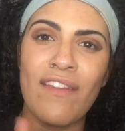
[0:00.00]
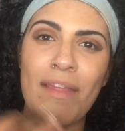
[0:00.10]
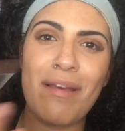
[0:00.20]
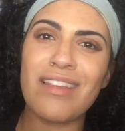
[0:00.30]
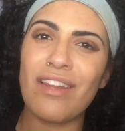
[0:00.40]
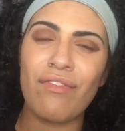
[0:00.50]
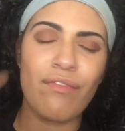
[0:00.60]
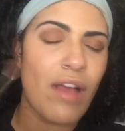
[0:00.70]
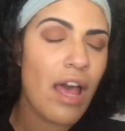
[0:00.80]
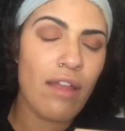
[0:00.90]
If that makes any,
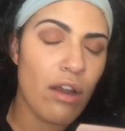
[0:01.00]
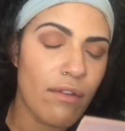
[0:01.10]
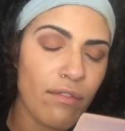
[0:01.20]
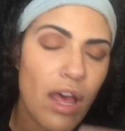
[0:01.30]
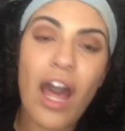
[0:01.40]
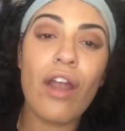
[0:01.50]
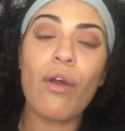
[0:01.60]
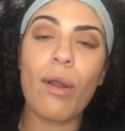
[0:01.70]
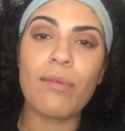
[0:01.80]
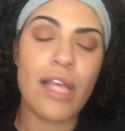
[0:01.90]
I don't
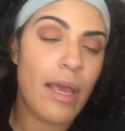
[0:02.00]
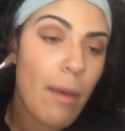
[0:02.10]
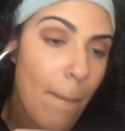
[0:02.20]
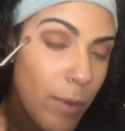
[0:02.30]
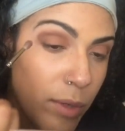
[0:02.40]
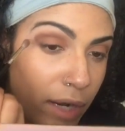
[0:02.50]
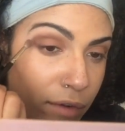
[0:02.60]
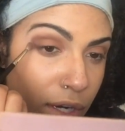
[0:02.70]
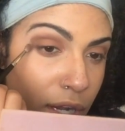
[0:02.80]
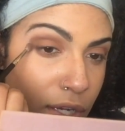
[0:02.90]
know what I'm saying, but
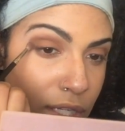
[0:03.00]
whatever.